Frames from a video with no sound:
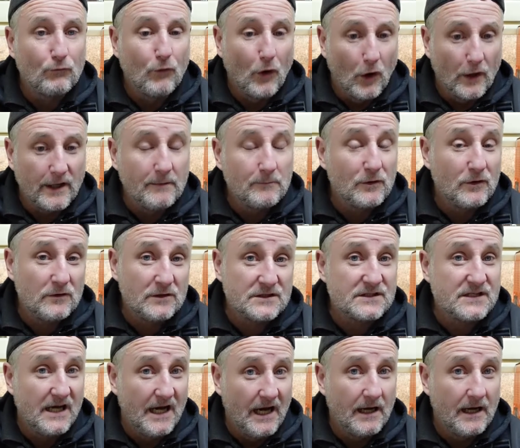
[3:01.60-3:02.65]
right, I'm going to
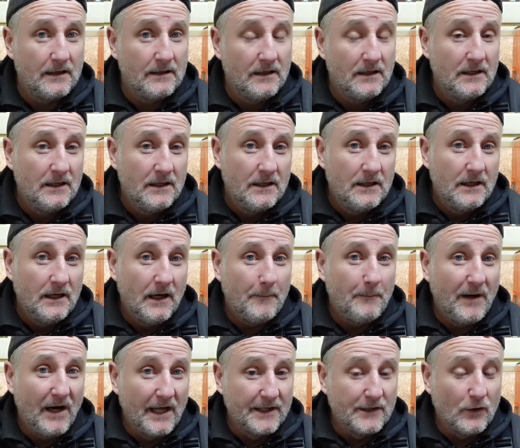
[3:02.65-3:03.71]
take a
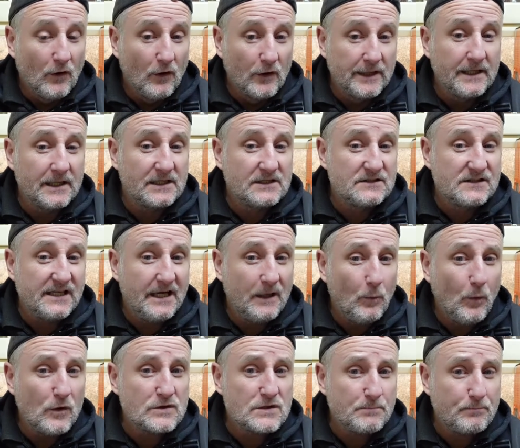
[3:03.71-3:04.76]
punt on it because it
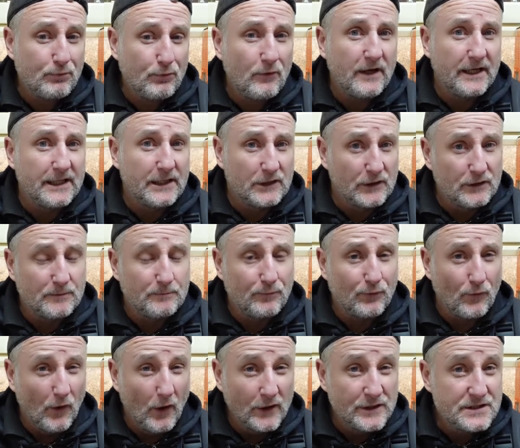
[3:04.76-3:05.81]
was pretty good
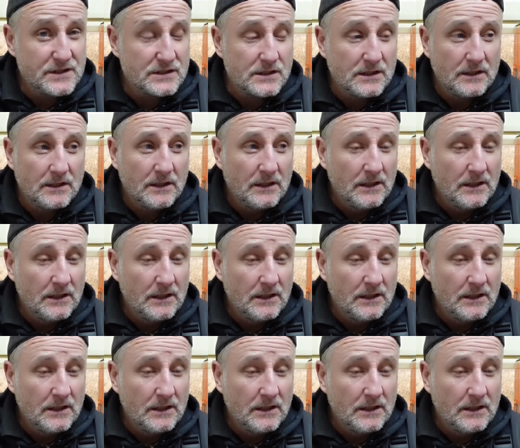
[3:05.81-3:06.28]
price.